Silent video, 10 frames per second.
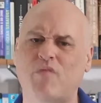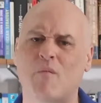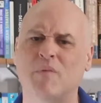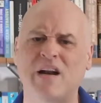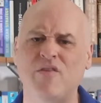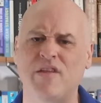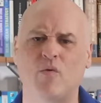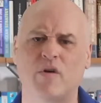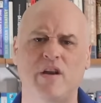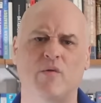But I don't think
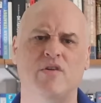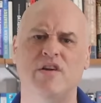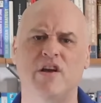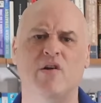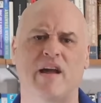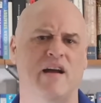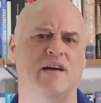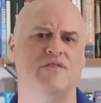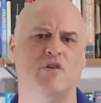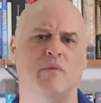we're anywhere near
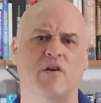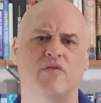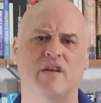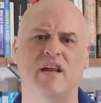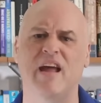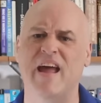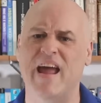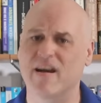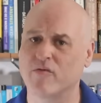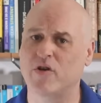AIs that are better than
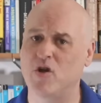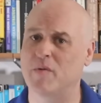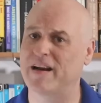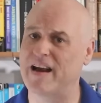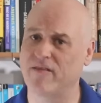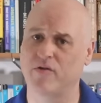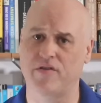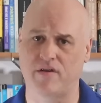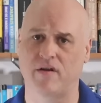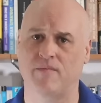every human at
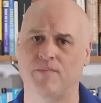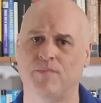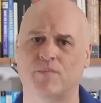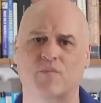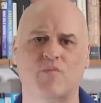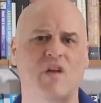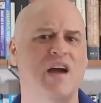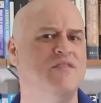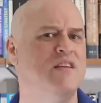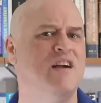everything.
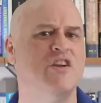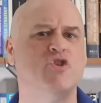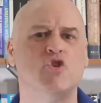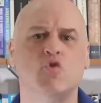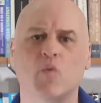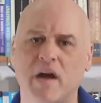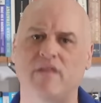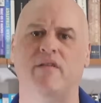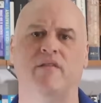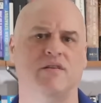I've seen not a shred
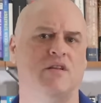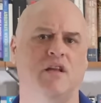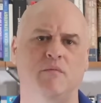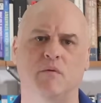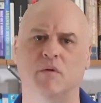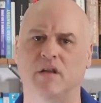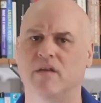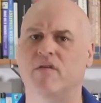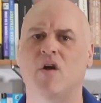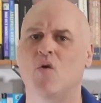of evidence to lead me to
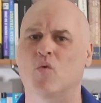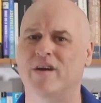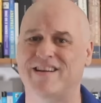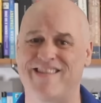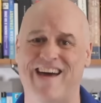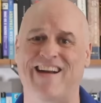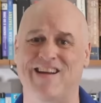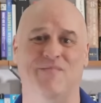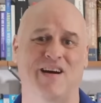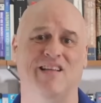believe we'll get to that
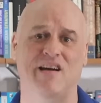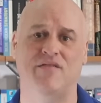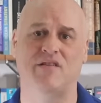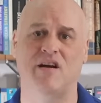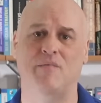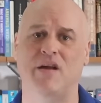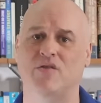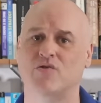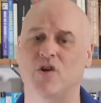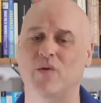in my lifetime, and
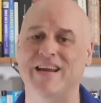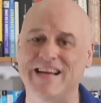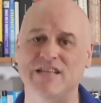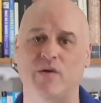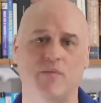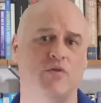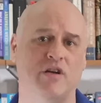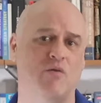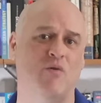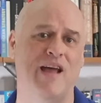there's no easy way to
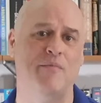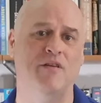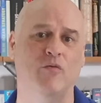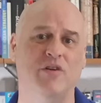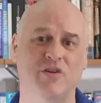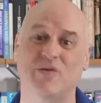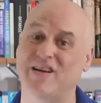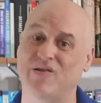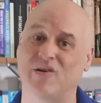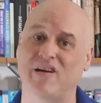predict what will happen if we do
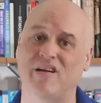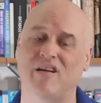anyway.